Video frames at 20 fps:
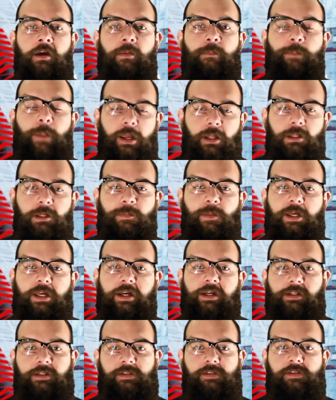mainly
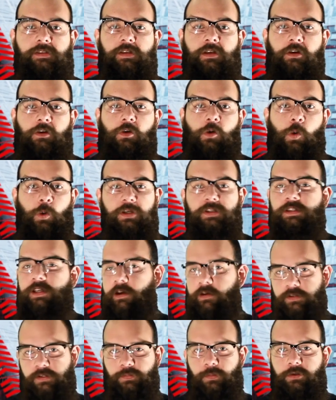because
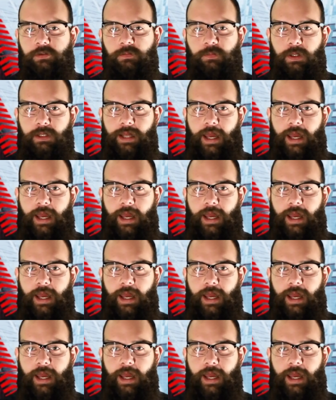Corsair is supposed to be